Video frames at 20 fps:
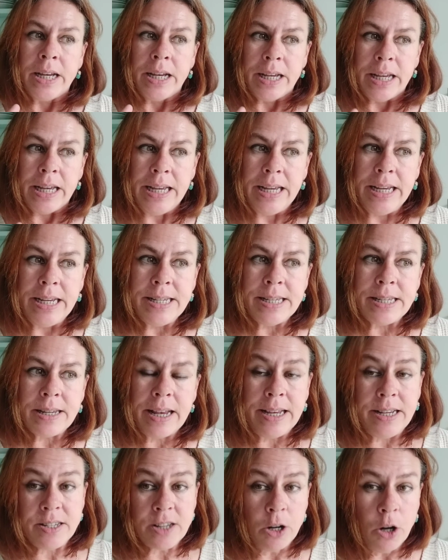
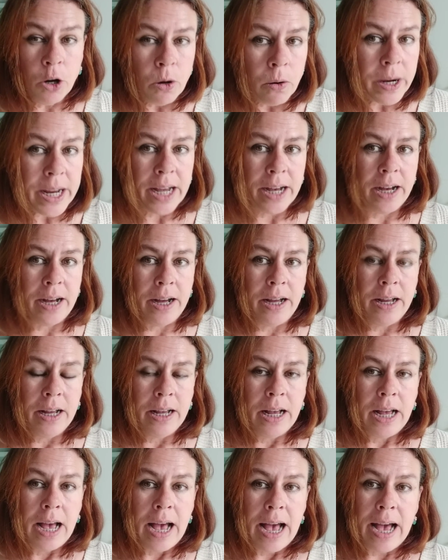he's a lawyer
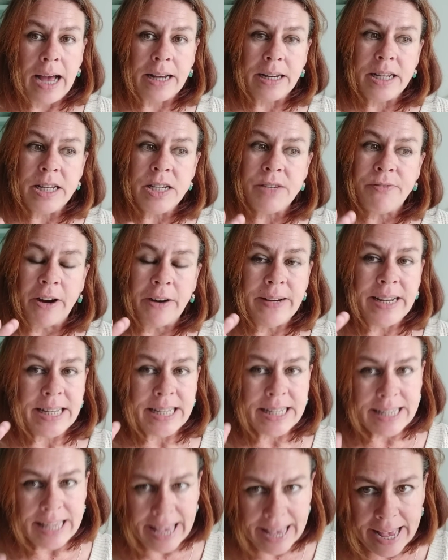and he's very
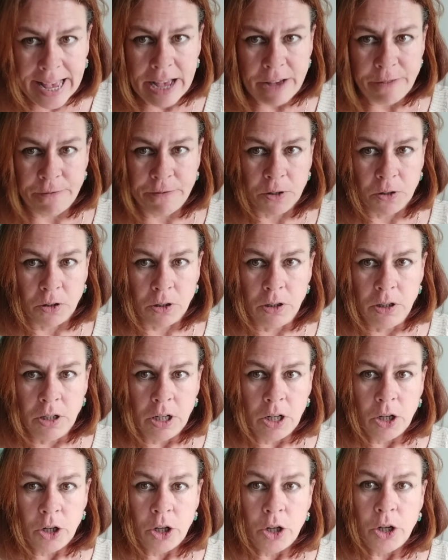careful
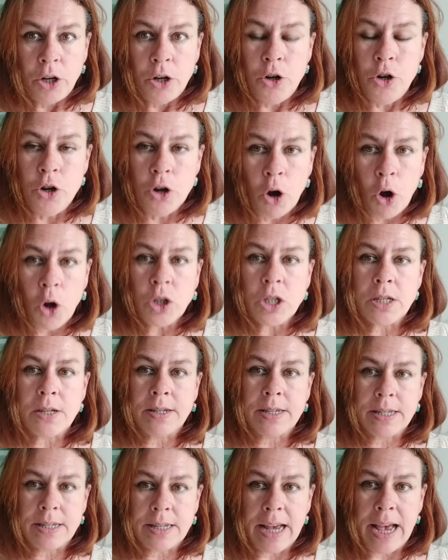not to
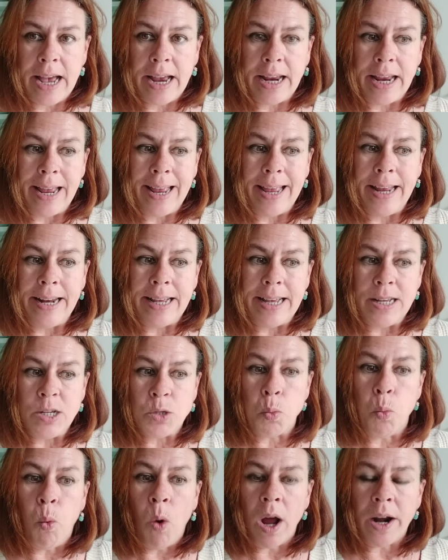say it is
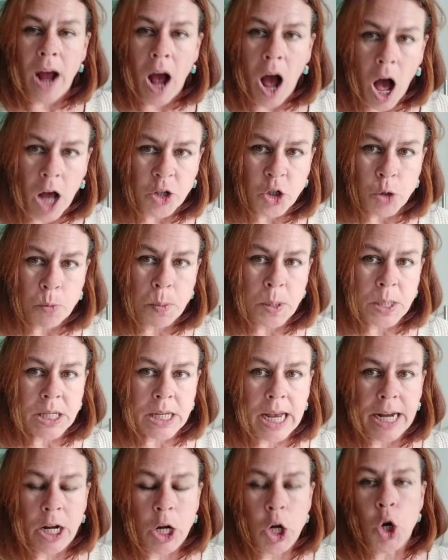
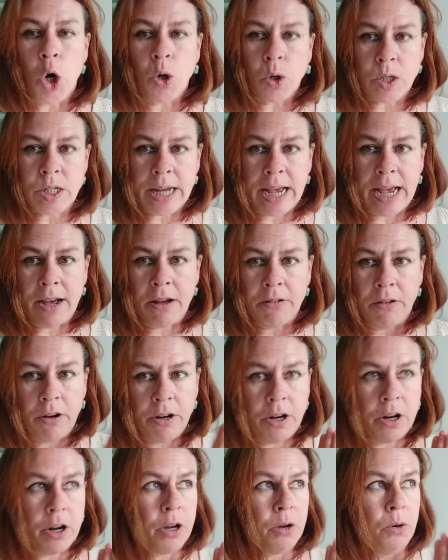100% knocked down,
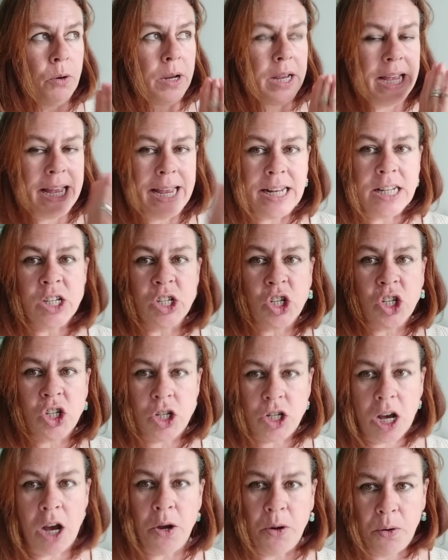you know, in
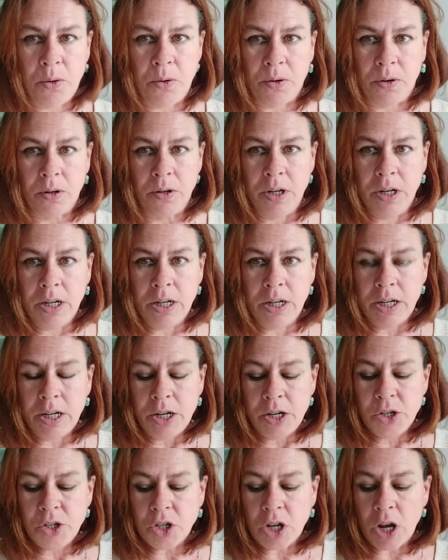stone.
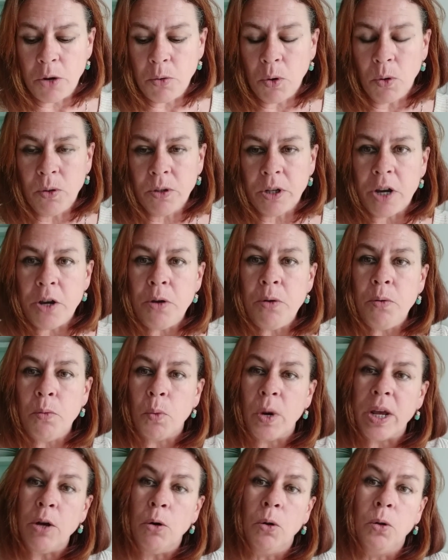So although
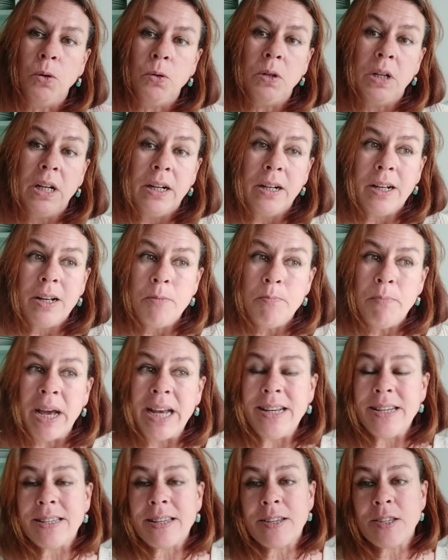we all
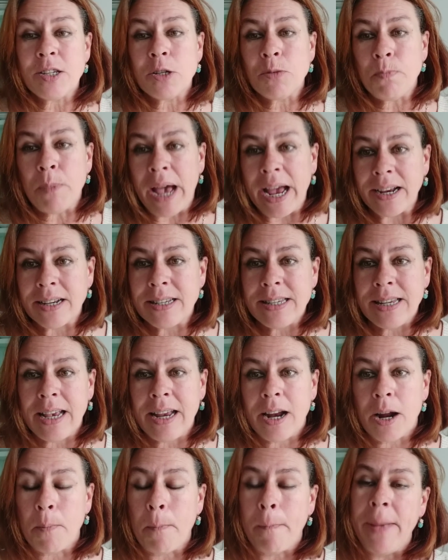may suspect
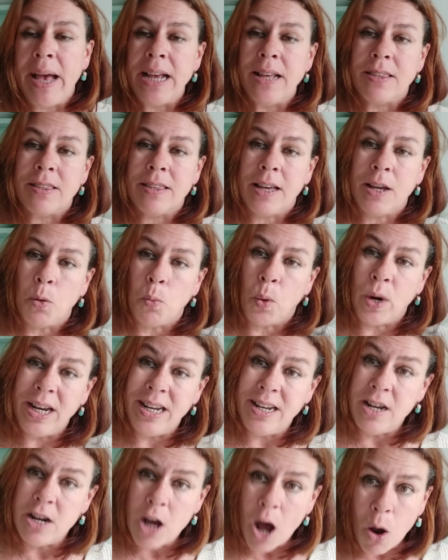it and may think we
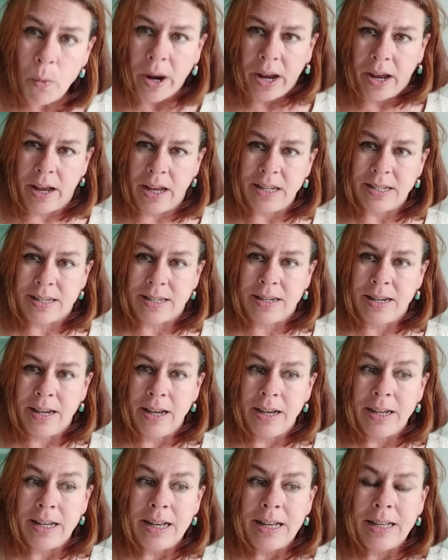know it,
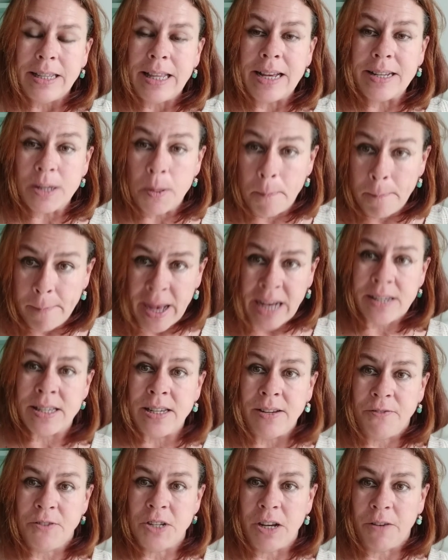there's a
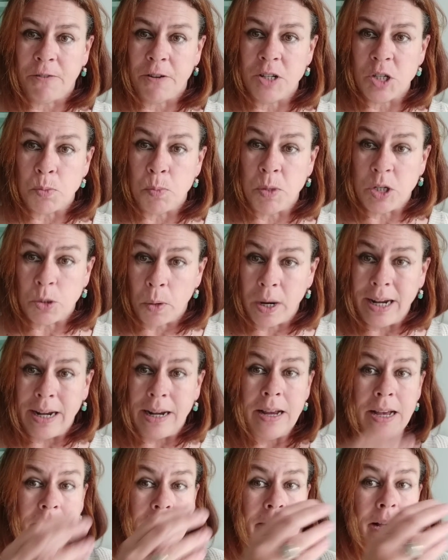massive difference between
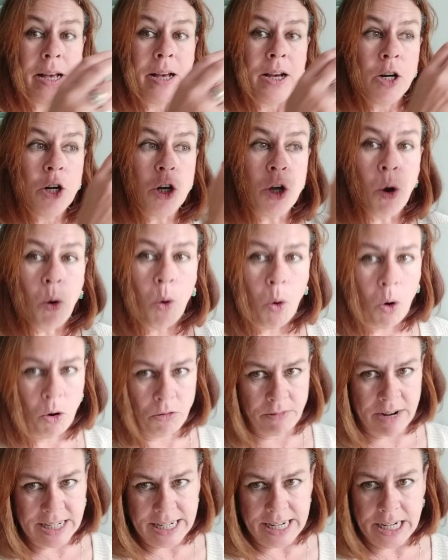court
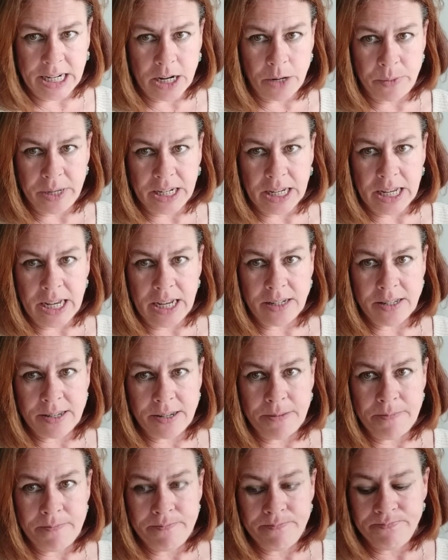ready knowing it.